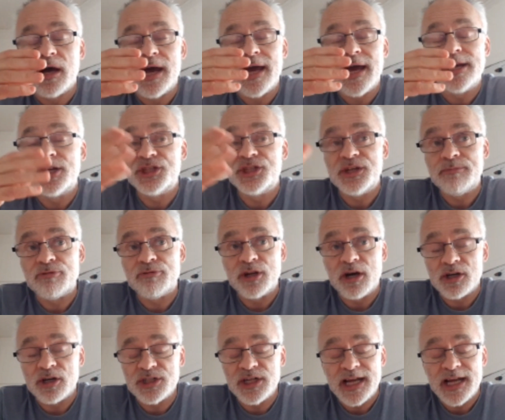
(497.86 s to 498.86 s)
energy
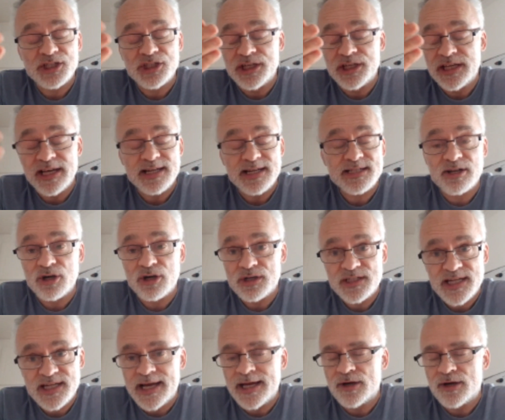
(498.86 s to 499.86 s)
production actually gets
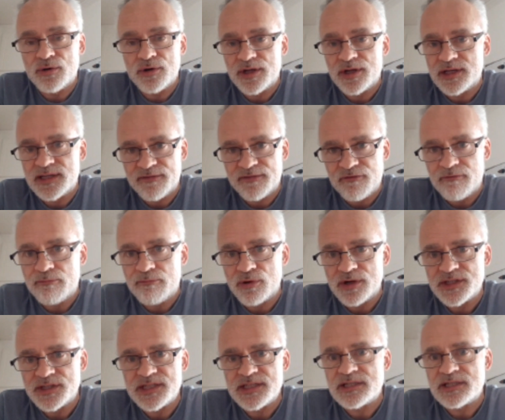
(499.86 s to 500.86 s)
curtailed at different
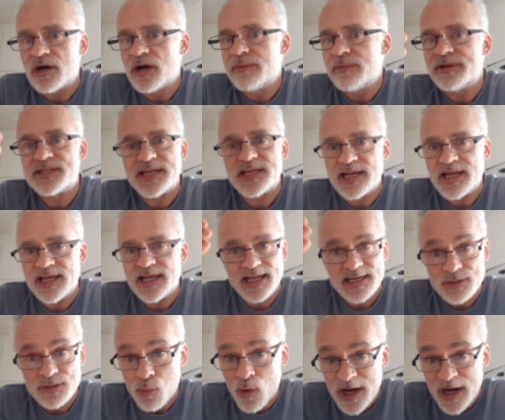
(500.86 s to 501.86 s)
points in time. It
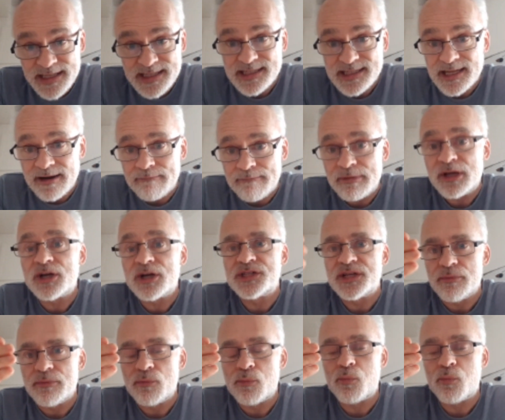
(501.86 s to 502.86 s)
gets wasted because
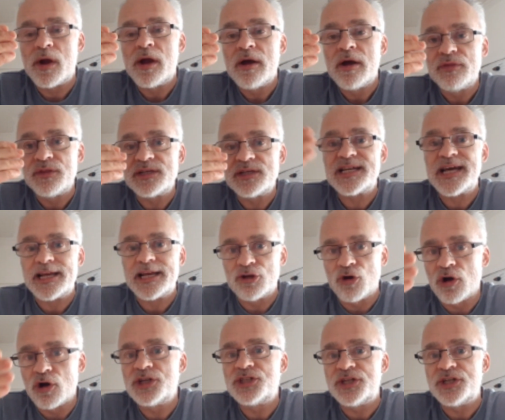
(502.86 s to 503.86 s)
the
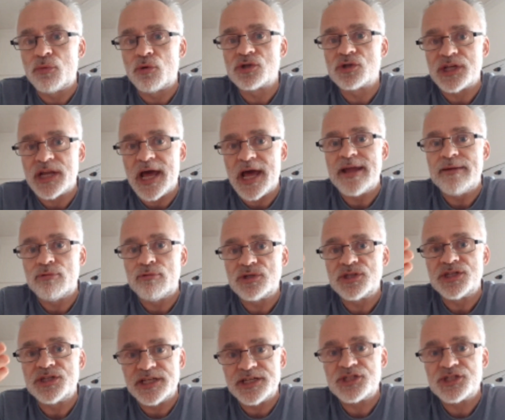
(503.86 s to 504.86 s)
technology wasn't able
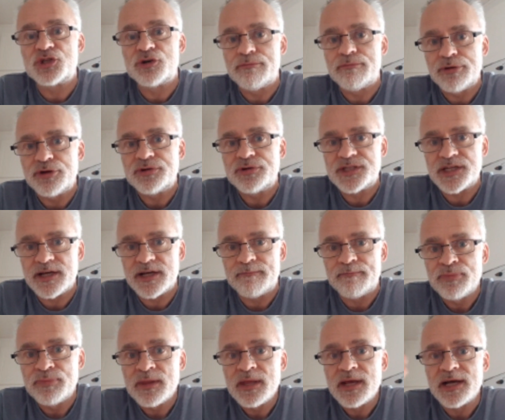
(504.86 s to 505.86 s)
to distribute it
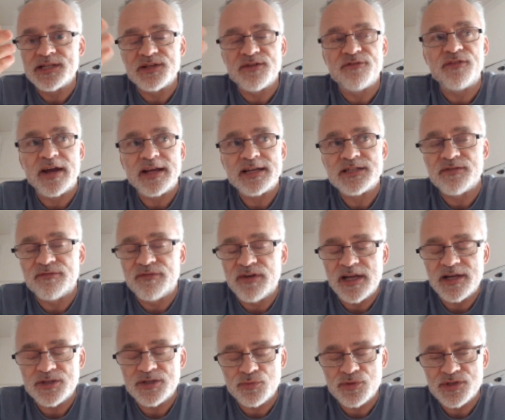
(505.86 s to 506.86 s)
as effectively
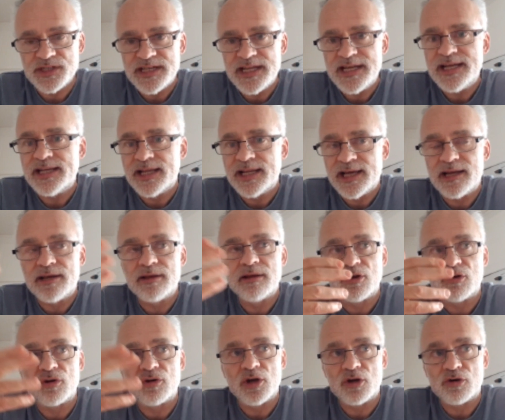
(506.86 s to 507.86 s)
as was needed
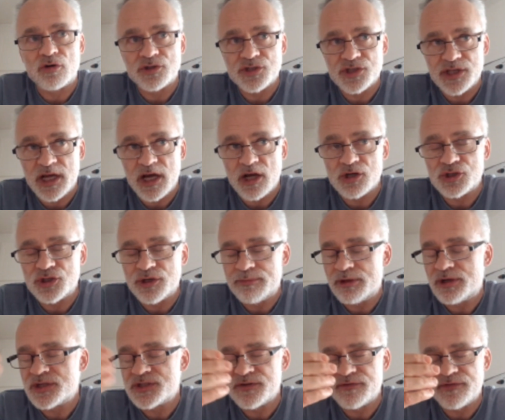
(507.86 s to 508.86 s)
across the country
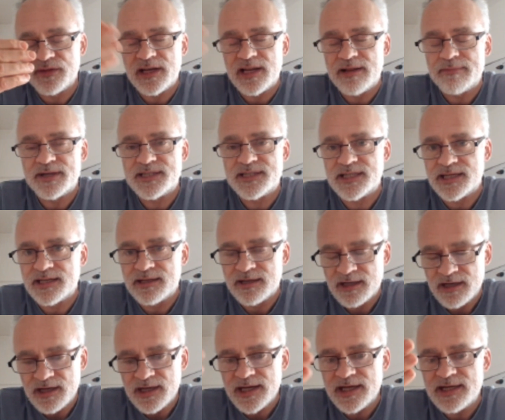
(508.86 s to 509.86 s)
because of the limited
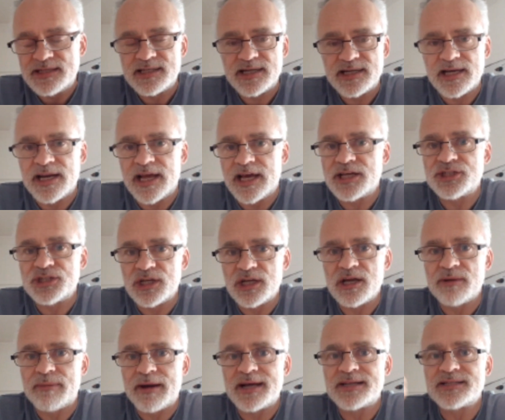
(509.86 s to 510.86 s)
interconnection
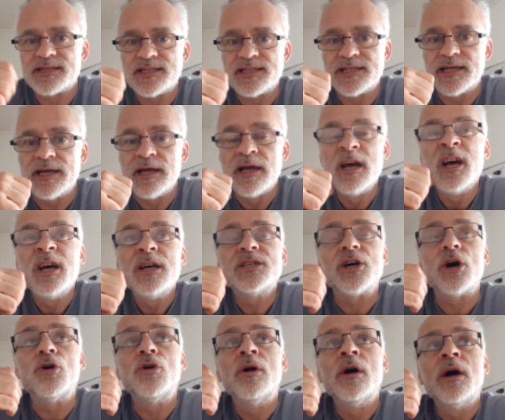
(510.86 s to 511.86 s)
capacity.
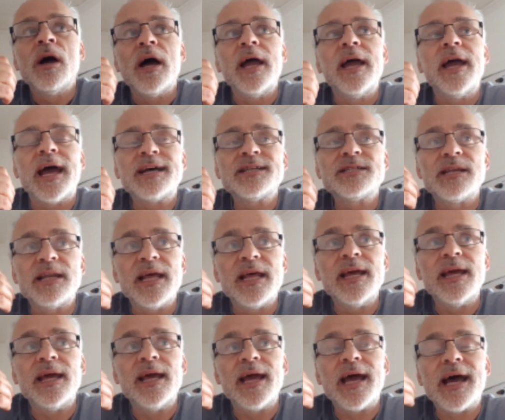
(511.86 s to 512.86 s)
So it
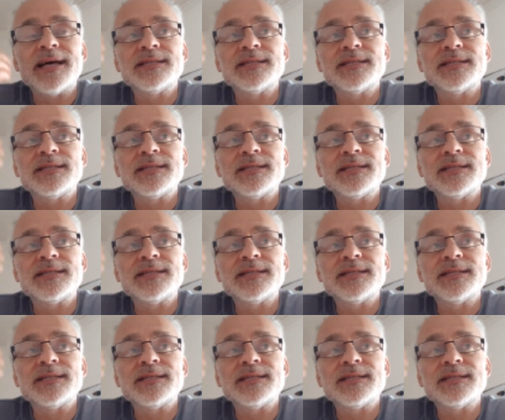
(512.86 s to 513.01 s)
definitely